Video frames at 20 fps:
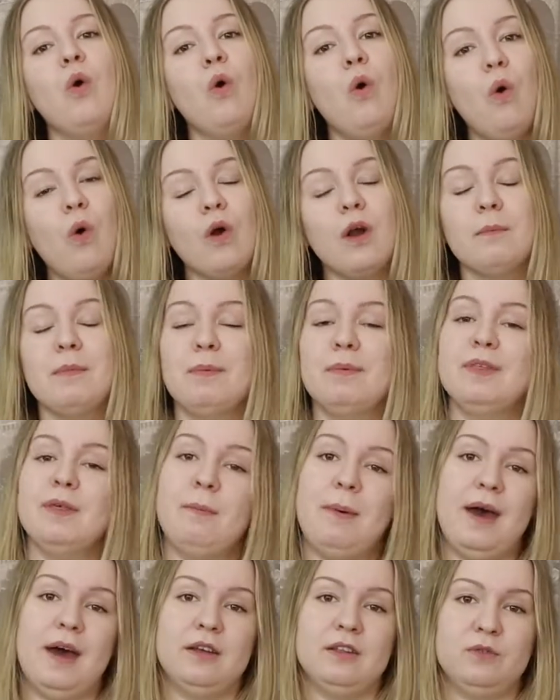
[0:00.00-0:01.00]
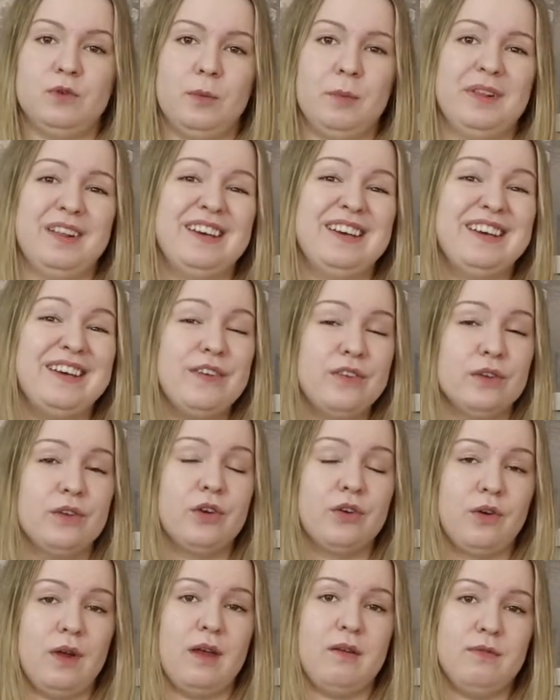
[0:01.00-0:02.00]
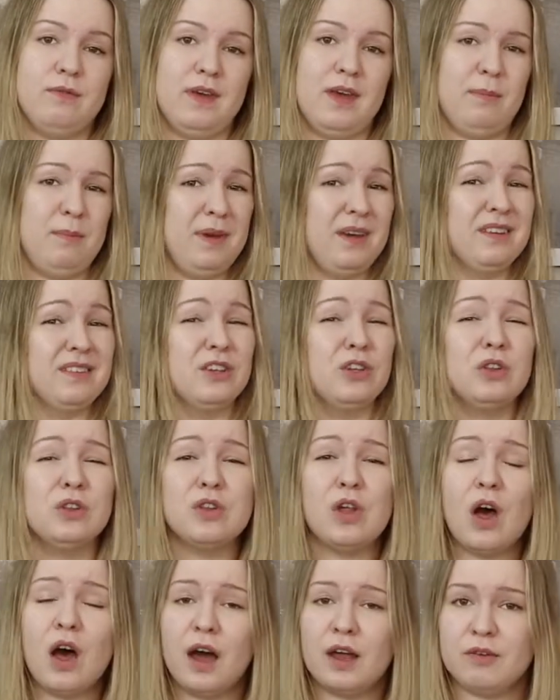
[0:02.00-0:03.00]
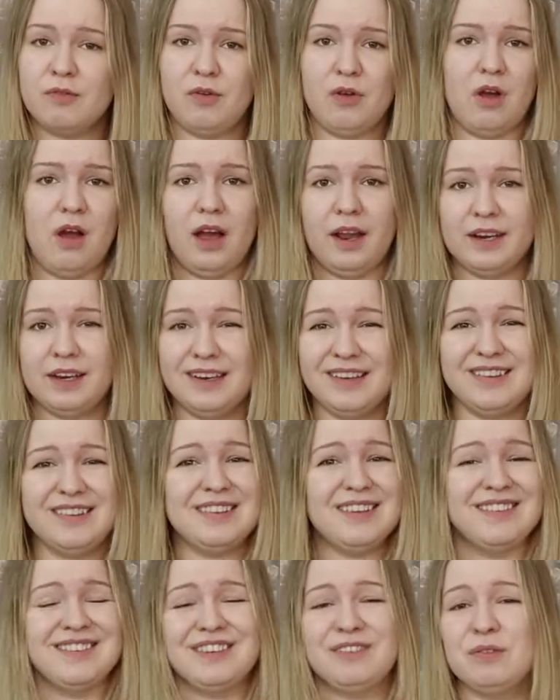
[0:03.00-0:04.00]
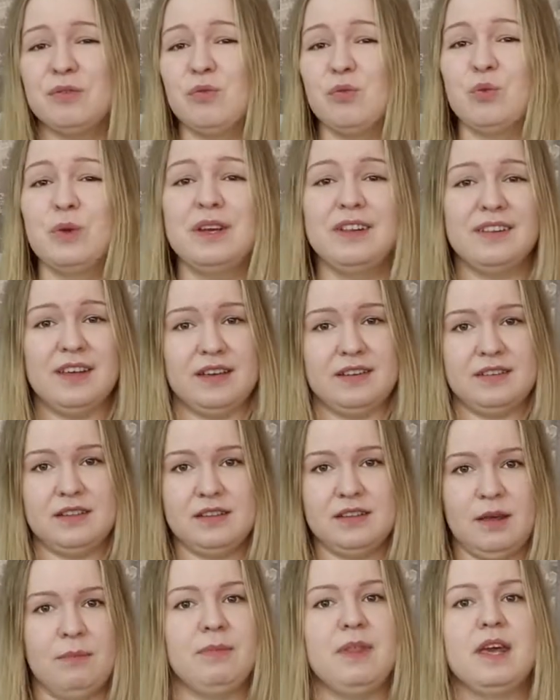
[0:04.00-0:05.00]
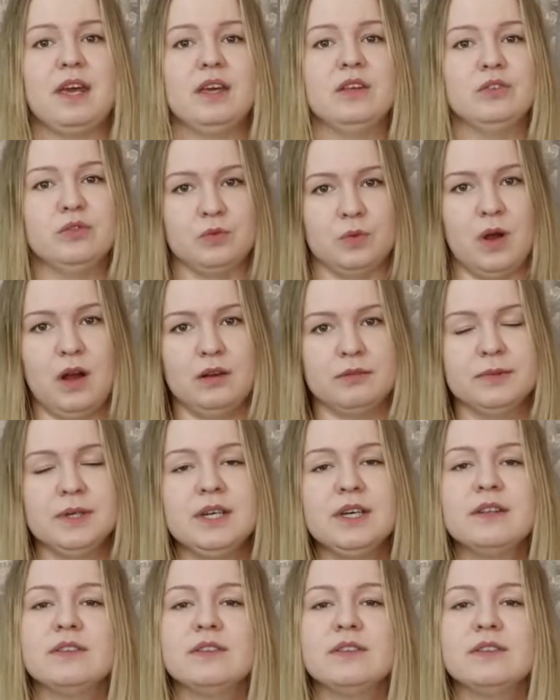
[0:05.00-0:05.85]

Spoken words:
Or maybe the PAS formula isn't a great fit because a lot of your audience doesn't even realize that something is wrong.